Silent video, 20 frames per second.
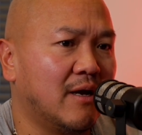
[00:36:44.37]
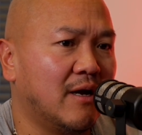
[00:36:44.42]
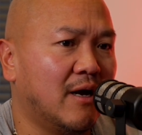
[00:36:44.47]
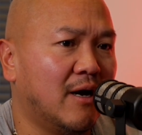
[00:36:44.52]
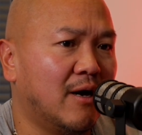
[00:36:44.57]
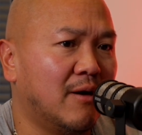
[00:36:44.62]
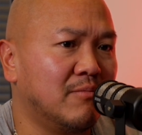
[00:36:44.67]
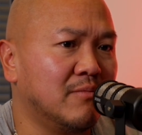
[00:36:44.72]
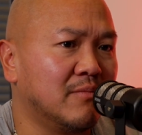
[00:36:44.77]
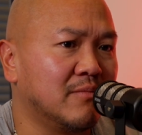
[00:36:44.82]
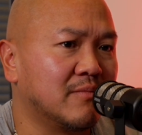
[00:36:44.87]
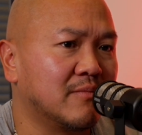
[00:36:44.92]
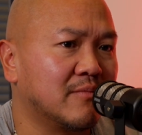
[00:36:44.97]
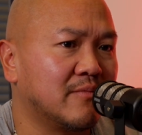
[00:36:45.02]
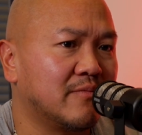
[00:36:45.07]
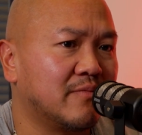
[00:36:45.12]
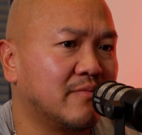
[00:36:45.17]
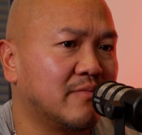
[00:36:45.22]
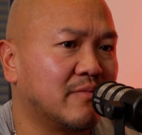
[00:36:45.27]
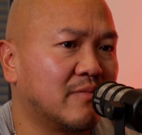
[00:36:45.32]

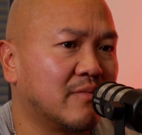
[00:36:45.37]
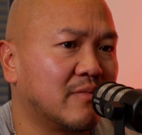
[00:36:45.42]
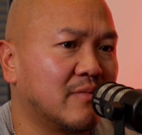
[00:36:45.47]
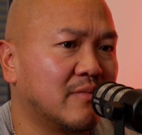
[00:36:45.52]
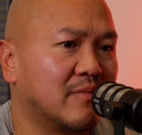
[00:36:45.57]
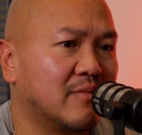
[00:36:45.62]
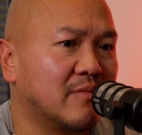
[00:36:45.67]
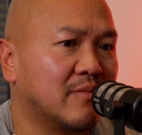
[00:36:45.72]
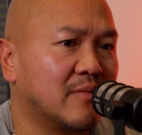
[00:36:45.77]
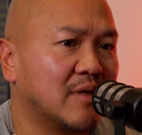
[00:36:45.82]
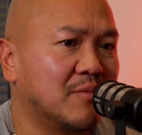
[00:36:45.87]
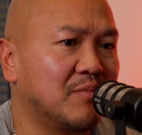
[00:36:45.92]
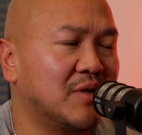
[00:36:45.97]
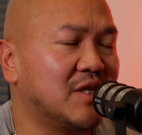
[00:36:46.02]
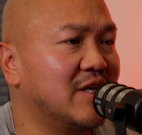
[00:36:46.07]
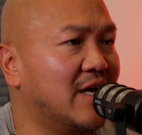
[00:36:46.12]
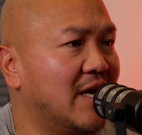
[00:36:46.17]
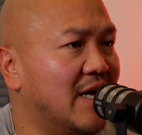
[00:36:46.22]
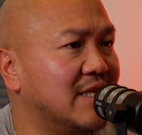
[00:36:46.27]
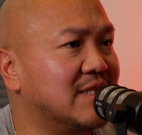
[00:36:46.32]
But
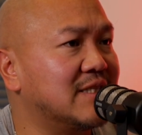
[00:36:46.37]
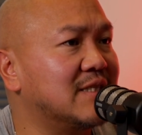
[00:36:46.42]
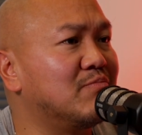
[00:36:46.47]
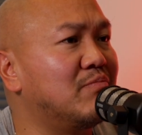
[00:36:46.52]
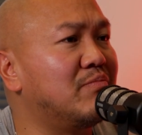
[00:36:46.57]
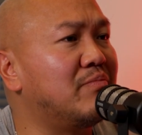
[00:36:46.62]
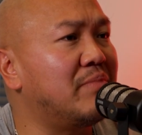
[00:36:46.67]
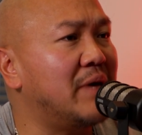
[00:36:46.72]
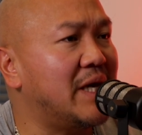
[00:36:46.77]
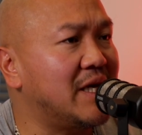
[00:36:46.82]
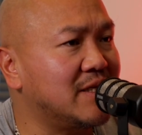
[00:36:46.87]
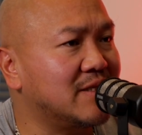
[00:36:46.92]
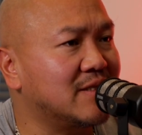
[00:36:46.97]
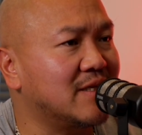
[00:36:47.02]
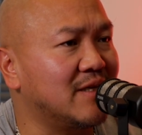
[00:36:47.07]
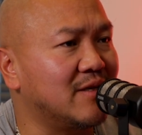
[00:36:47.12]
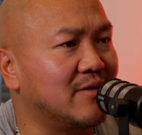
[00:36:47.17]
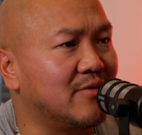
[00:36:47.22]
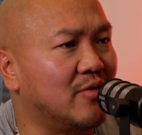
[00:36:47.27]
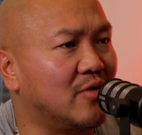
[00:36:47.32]
yeah, it's baked
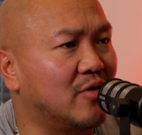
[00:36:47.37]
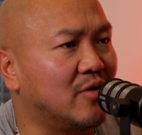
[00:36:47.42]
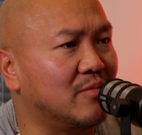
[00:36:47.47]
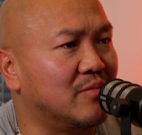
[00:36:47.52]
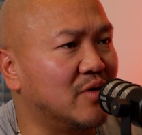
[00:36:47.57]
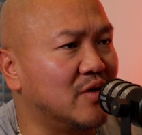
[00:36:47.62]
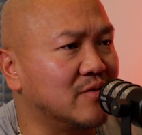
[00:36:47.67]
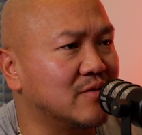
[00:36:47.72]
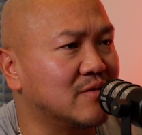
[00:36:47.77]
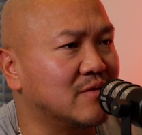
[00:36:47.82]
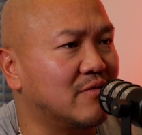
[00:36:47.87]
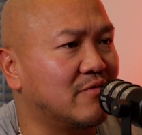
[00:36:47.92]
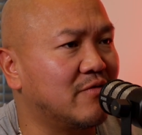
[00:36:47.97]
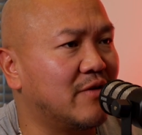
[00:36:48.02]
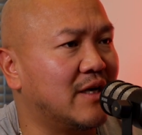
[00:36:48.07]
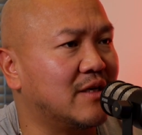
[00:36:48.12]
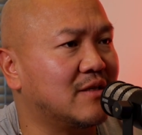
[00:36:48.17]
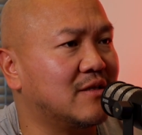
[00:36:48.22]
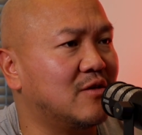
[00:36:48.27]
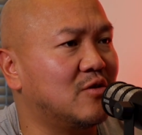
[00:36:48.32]
in almost, the
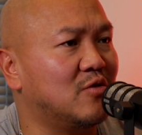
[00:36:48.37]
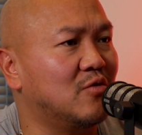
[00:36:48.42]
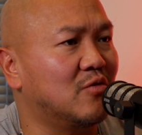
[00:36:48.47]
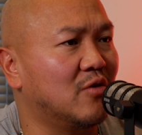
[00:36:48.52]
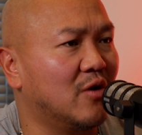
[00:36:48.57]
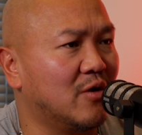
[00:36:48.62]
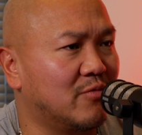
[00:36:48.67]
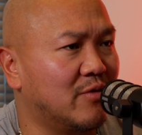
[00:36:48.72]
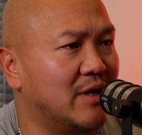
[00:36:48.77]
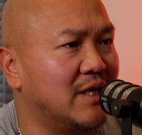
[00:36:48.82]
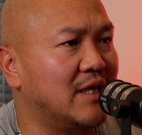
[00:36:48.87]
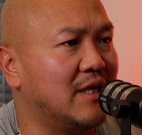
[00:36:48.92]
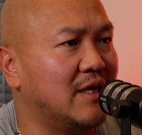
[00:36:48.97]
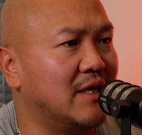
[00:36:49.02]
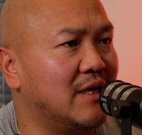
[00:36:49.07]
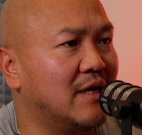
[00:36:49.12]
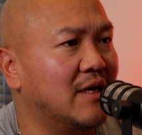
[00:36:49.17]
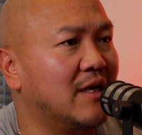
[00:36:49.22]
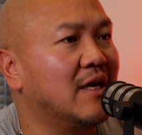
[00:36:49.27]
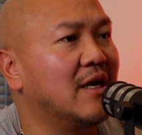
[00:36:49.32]
fact that you're already,
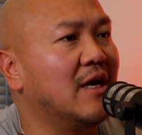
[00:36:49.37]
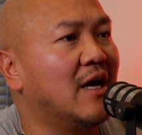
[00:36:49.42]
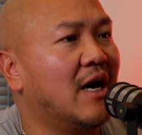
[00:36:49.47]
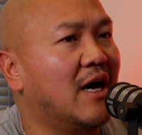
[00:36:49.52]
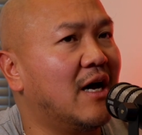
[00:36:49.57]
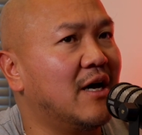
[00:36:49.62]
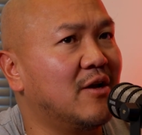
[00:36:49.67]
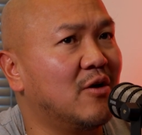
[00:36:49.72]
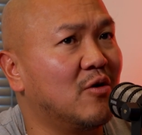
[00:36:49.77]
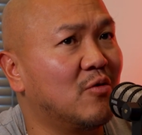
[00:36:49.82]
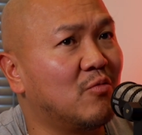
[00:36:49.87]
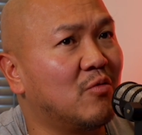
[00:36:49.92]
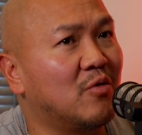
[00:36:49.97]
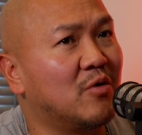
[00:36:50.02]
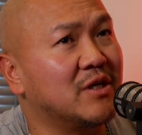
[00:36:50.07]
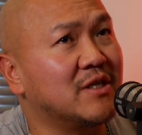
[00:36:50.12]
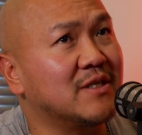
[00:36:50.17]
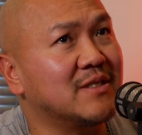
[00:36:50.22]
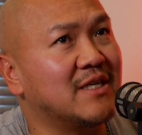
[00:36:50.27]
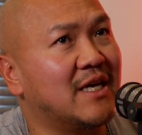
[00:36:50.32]
I don't
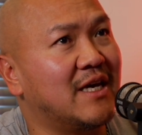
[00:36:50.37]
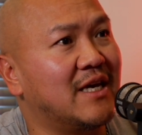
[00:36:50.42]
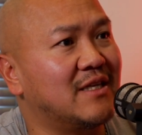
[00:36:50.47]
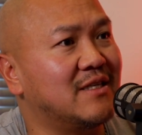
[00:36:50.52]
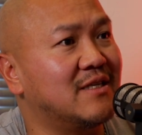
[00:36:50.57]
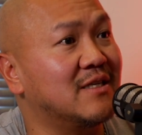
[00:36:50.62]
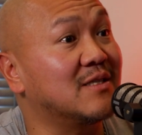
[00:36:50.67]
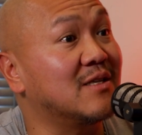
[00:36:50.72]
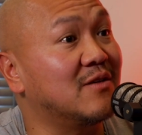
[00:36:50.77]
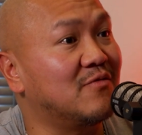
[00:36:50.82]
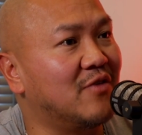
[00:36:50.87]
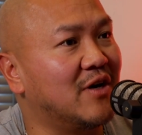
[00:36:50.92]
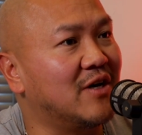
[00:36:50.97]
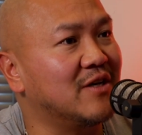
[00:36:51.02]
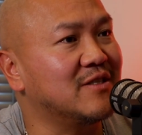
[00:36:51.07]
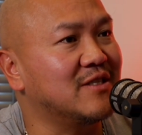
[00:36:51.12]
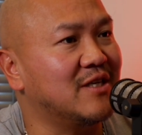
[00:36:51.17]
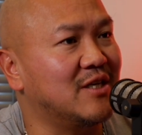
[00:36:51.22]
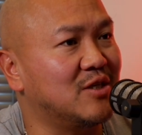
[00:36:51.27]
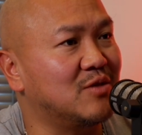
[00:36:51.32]
want to say
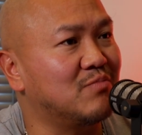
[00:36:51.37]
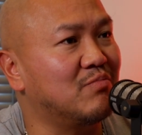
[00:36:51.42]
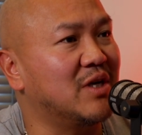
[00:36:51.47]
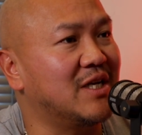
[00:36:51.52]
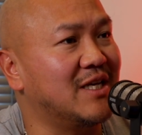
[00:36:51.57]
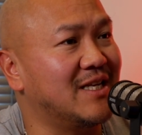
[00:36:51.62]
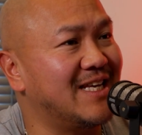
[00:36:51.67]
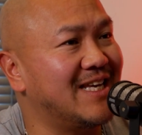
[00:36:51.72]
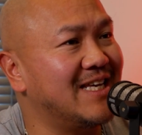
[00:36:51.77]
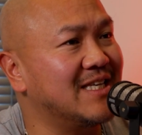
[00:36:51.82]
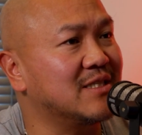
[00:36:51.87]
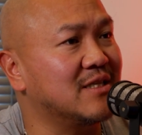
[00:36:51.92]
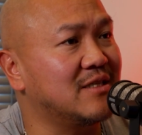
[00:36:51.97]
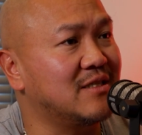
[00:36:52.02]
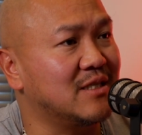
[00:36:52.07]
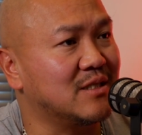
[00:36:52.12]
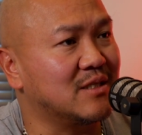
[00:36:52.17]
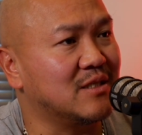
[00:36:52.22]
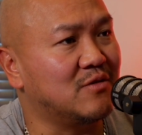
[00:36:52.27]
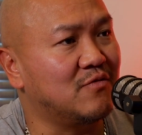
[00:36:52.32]
disadvantage, but it is a
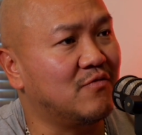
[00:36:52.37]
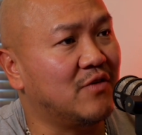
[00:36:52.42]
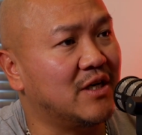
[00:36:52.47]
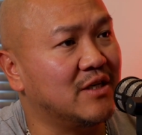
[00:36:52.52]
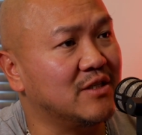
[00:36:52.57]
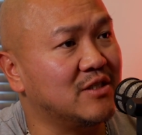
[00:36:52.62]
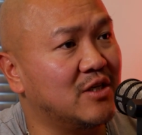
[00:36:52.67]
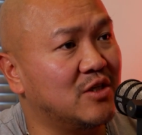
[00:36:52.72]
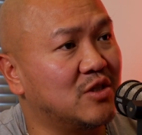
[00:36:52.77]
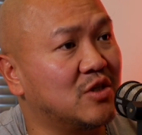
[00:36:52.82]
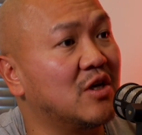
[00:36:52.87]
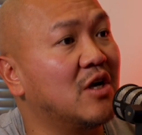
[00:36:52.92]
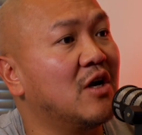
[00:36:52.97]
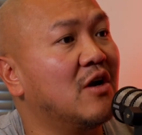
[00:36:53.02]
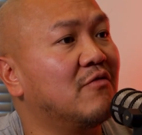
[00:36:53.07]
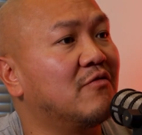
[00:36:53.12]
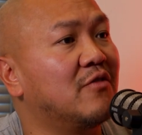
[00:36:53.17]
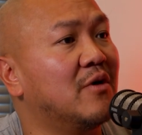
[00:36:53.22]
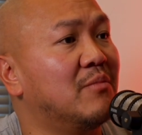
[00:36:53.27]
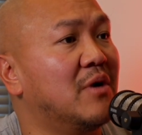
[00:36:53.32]
disadvantage
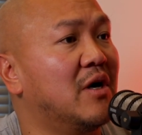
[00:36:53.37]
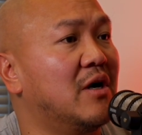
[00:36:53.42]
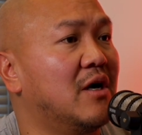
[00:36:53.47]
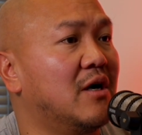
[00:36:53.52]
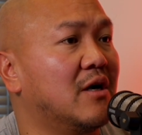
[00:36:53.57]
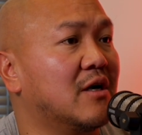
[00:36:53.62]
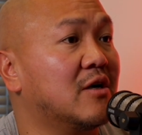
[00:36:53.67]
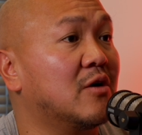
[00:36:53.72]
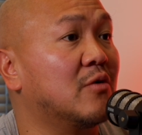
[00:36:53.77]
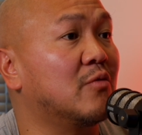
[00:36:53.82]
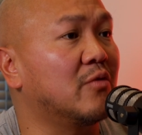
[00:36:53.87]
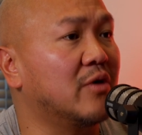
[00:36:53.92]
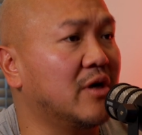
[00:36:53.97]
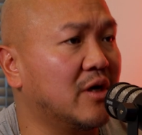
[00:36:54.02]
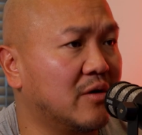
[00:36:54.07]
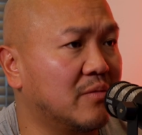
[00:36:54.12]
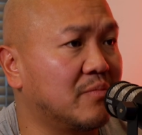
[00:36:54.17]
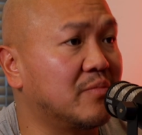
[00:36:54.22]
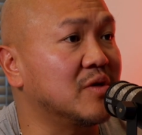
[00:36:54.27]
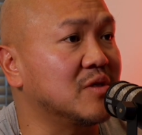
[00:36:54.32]
from a
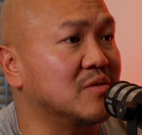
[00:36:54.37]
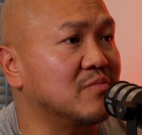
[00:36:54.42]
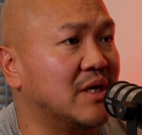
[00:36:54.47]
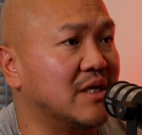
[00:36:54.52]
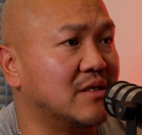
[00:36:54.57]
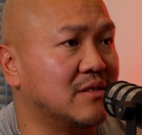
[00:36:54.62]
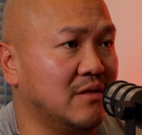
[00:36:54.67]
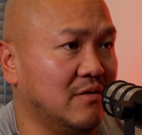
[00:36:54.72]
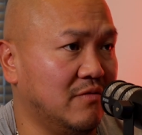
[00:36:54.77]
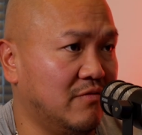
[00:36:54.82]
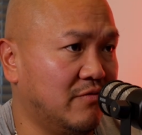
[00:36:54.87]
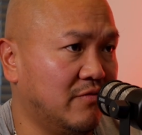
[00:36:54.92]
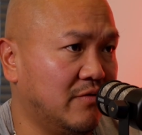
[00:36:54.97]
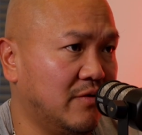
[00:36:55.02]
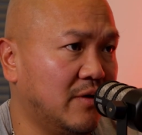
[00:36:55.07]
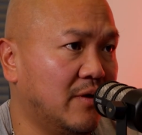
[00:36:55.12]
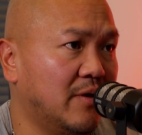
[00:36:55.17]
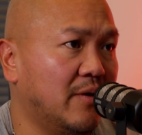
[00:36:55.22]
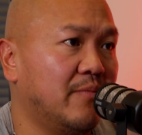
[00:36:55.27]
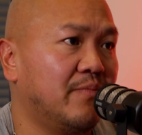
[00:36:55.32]
career perspective,
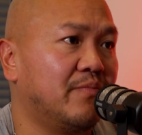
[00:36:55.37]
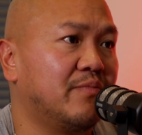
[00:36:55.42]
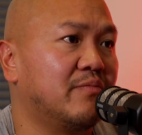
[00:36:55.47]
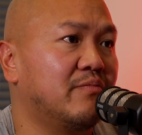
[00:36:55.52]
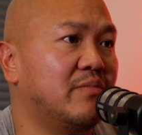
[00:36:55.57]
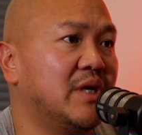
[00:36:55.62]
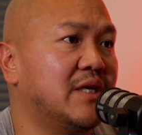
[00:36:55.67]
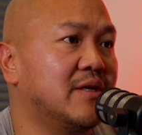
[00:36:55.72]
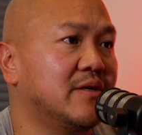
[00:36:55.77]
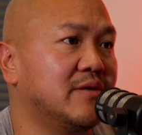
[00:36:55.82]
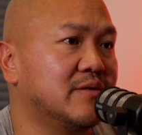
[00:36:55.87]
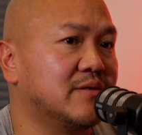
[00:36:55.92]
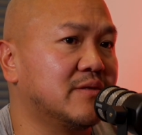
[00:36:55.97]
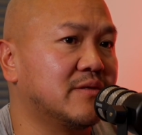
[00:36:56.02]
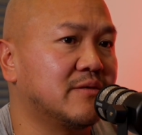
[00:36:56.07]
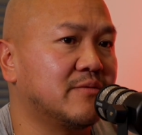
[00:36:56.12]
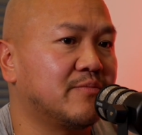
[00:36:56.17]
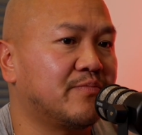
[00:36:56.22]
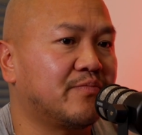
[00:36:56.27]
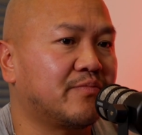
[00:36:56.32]
because